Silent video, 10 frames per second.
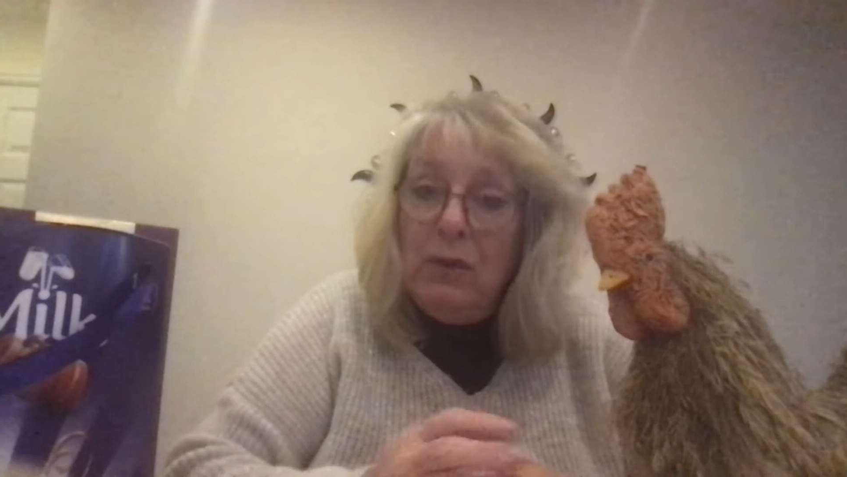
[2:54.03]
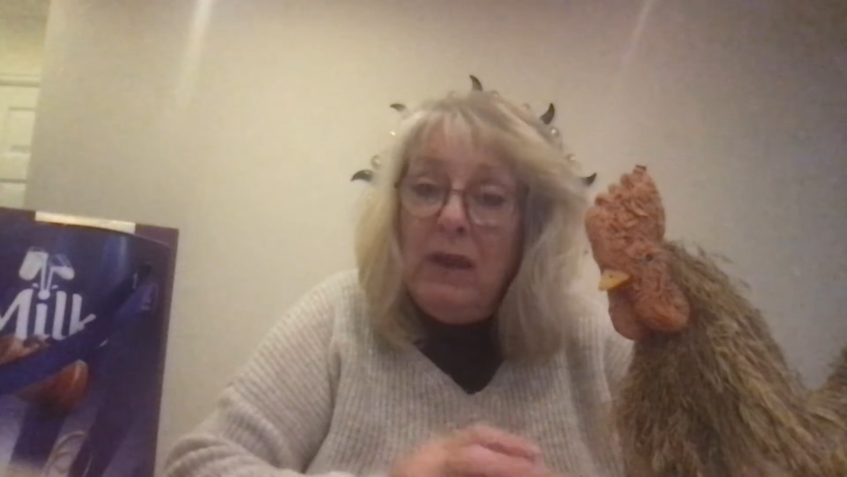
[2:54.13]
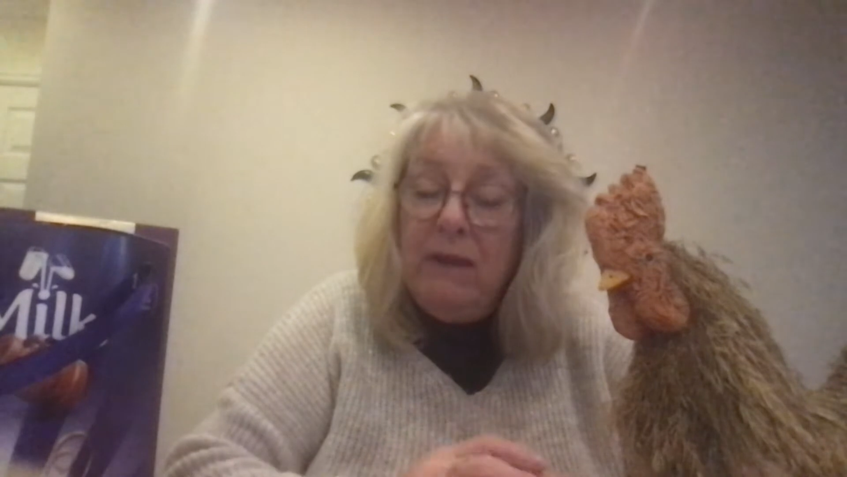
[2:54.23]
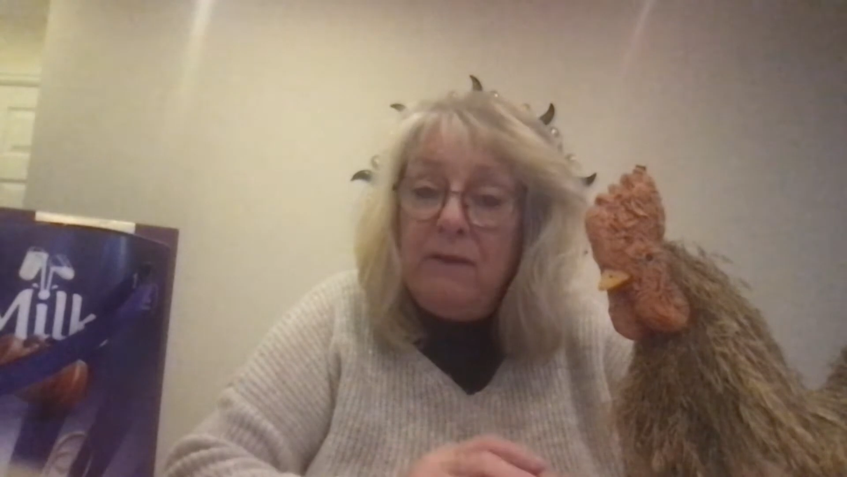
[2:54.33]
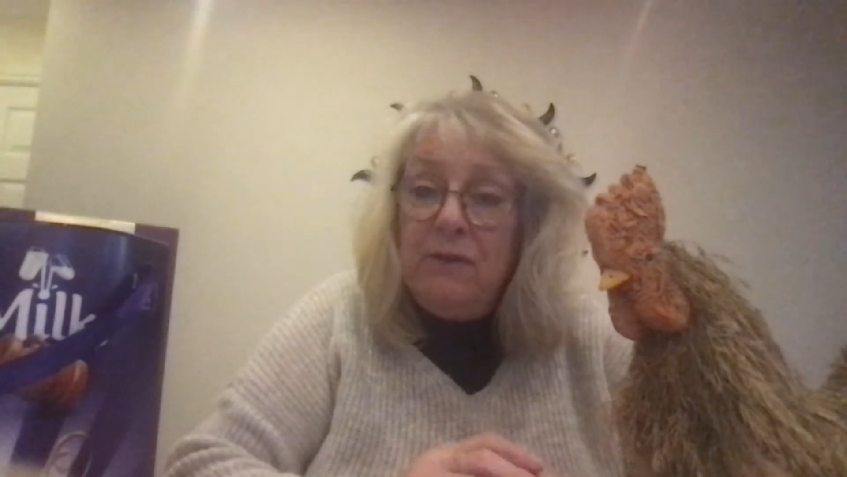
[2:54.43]

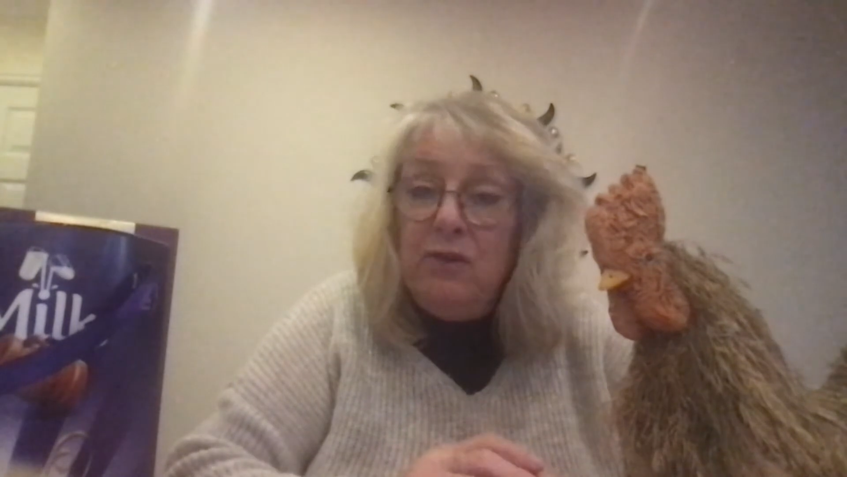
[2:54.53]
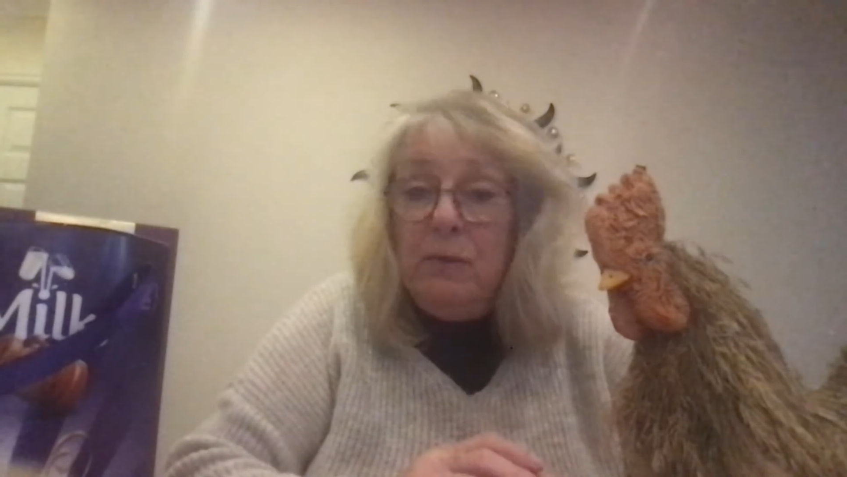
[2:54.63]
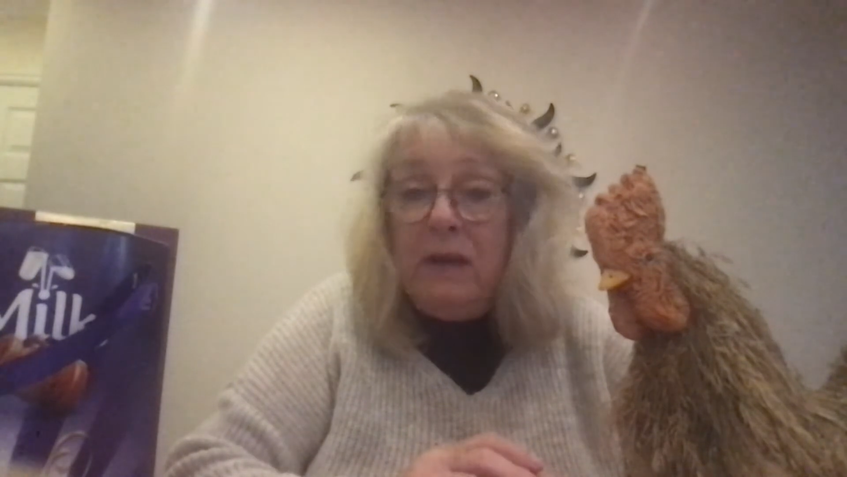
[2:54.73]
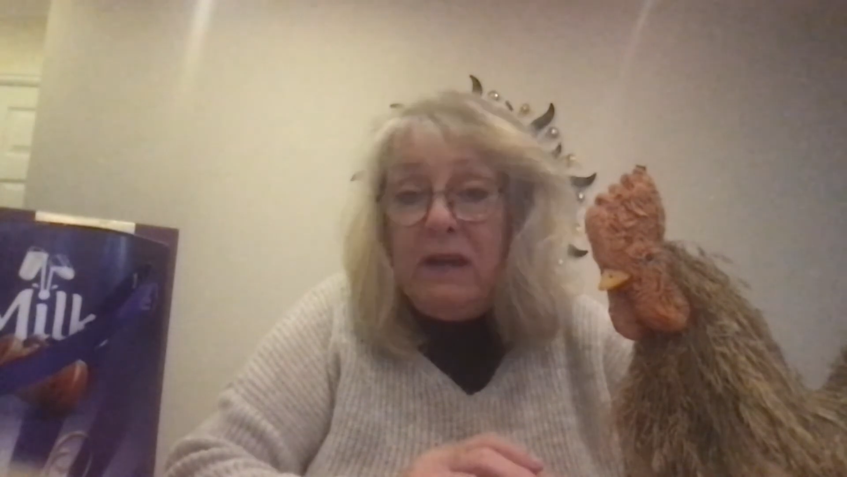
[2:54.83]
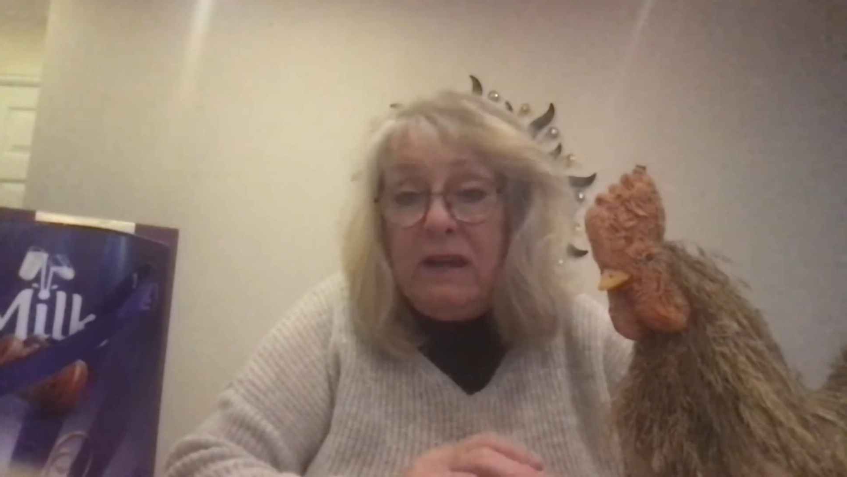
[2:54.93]
life and new
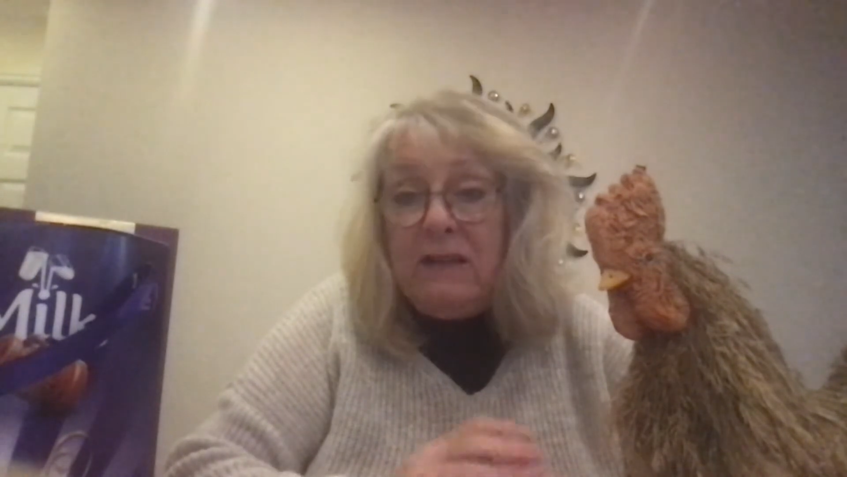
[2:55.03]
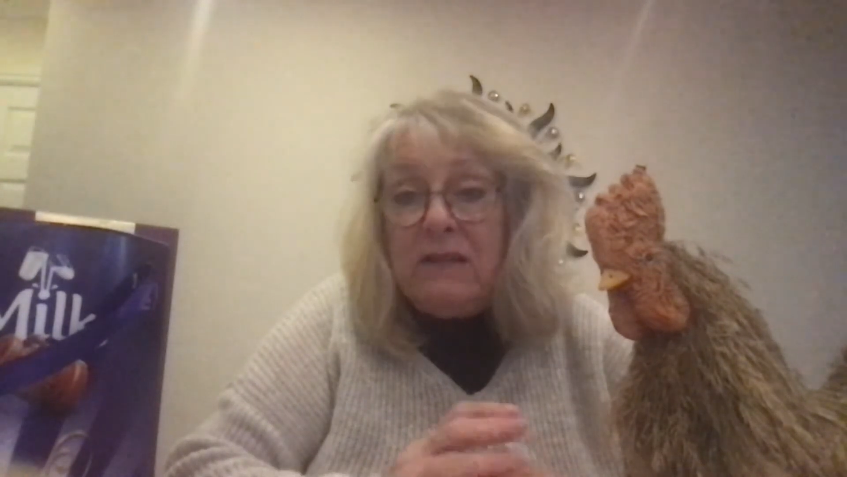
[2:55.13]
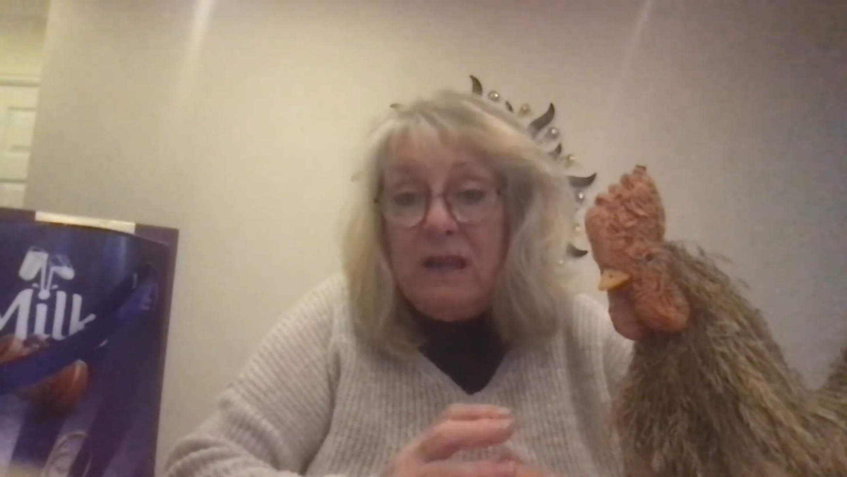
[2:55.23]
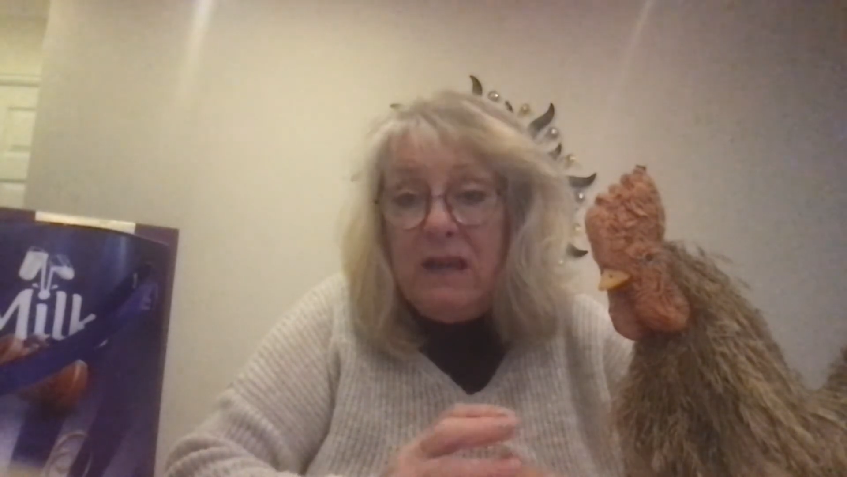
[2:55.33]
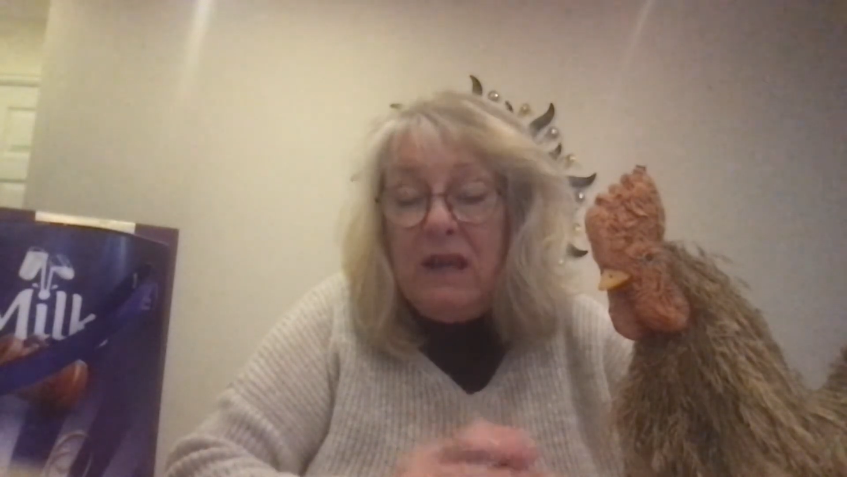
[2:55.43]
beginnings